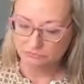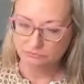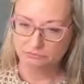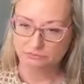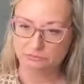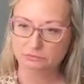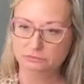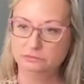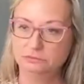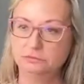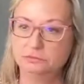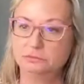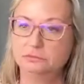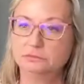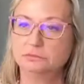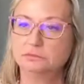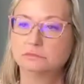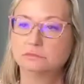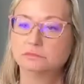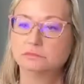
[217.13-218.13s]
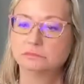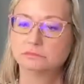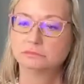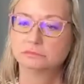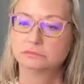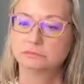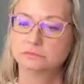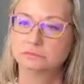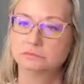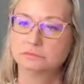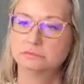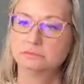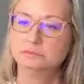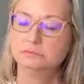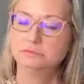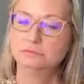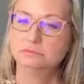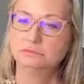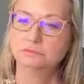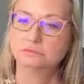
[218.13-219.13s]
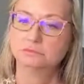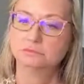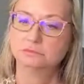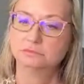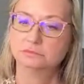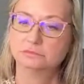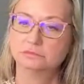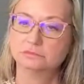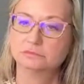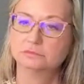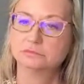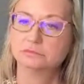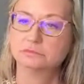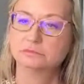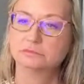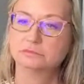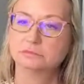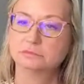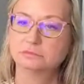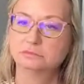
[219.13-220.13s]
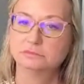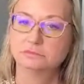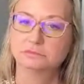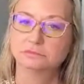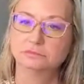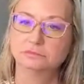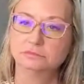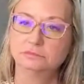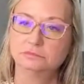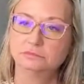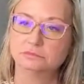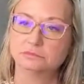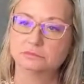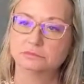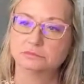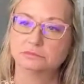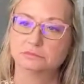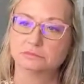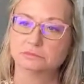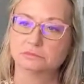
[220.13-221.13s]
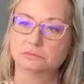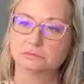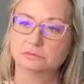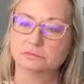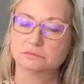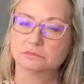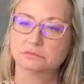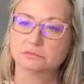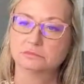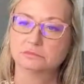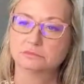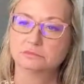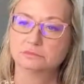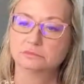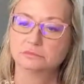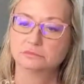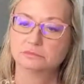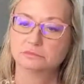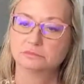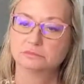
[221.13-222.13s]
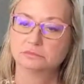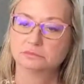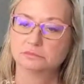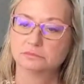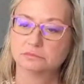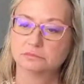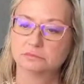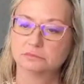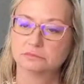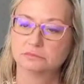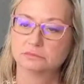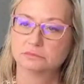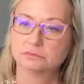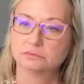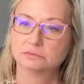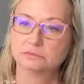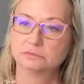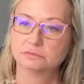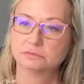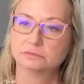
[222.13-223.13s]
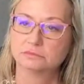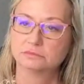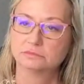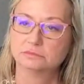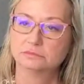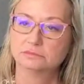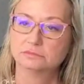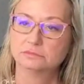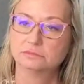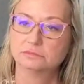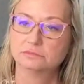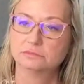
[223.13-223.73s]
The person shown says nothing.